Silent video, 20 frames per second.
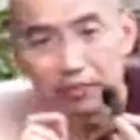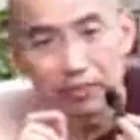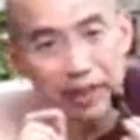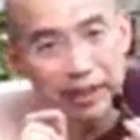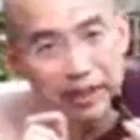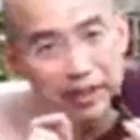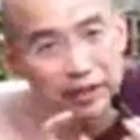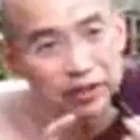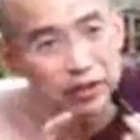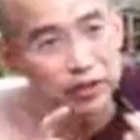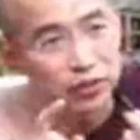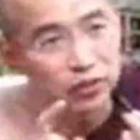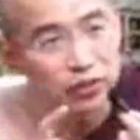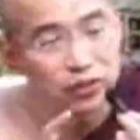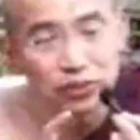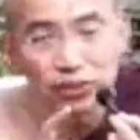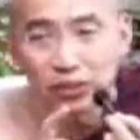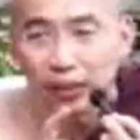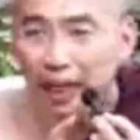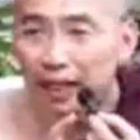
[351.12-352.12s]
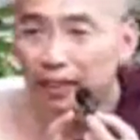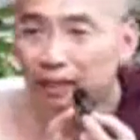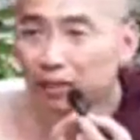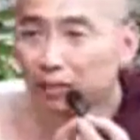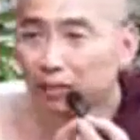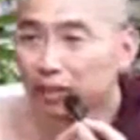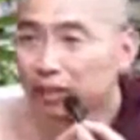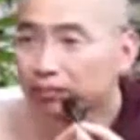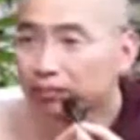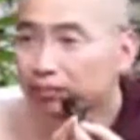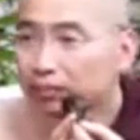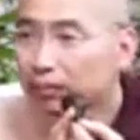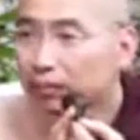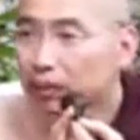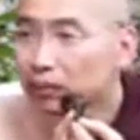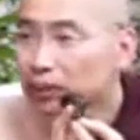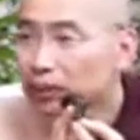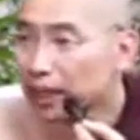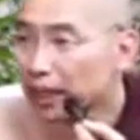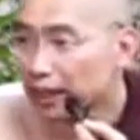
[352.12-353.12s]
it's better to add the word
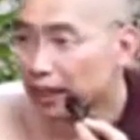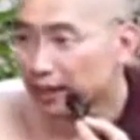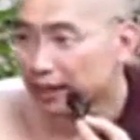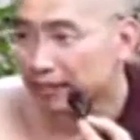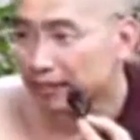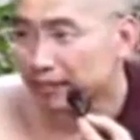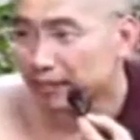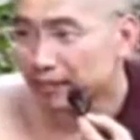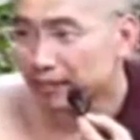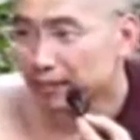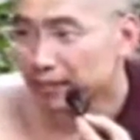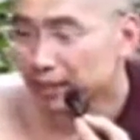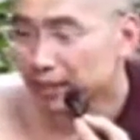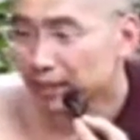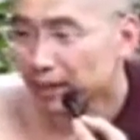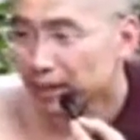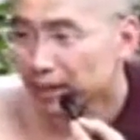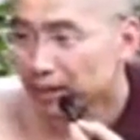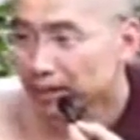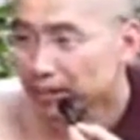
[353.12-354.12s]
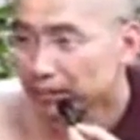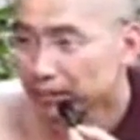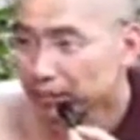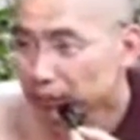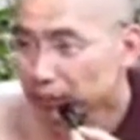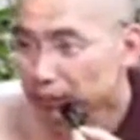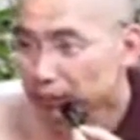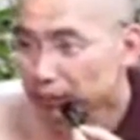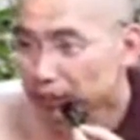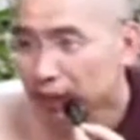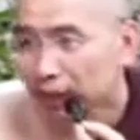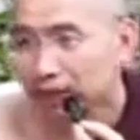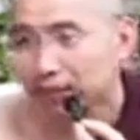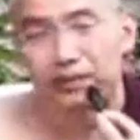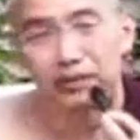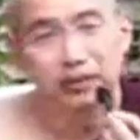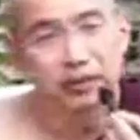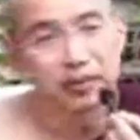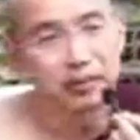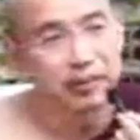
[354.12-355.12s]
Bodha. Bodha
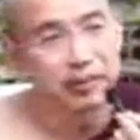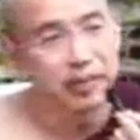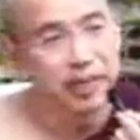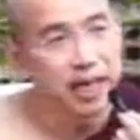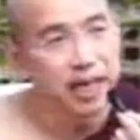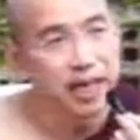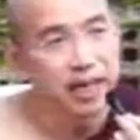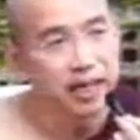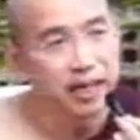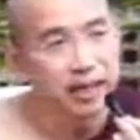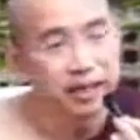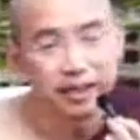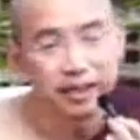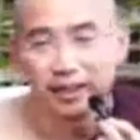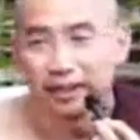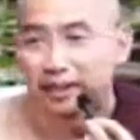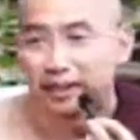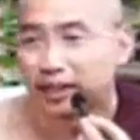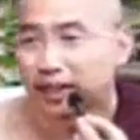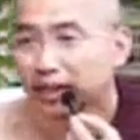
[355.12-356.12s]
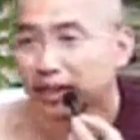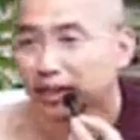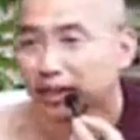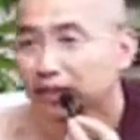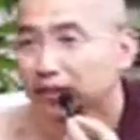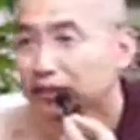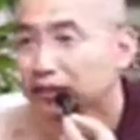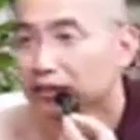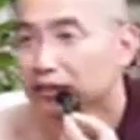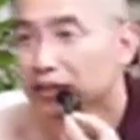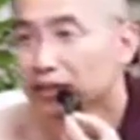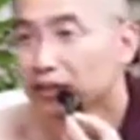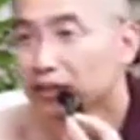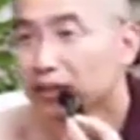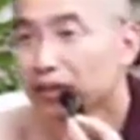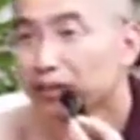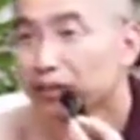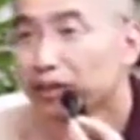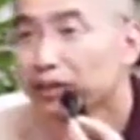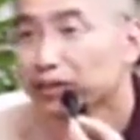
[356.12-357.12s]
nyaswa paya. You use
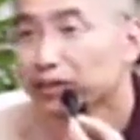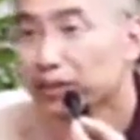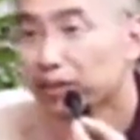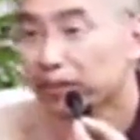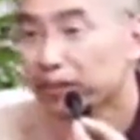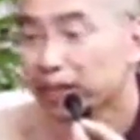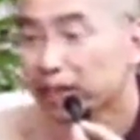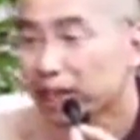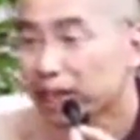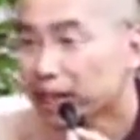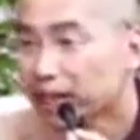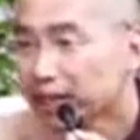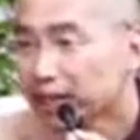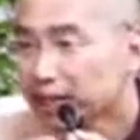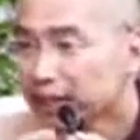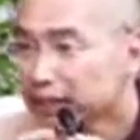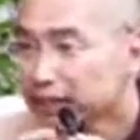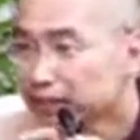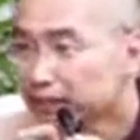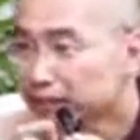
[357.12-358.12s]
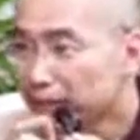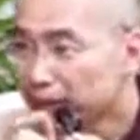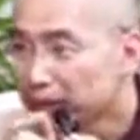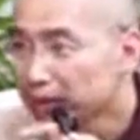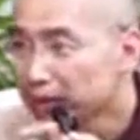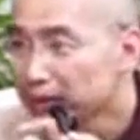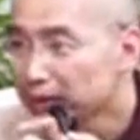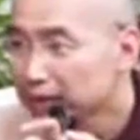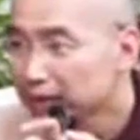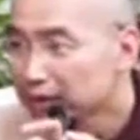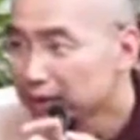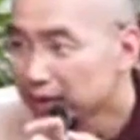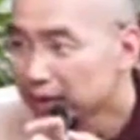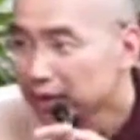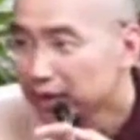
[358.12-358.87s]
the word nyaswa paya. It's bad.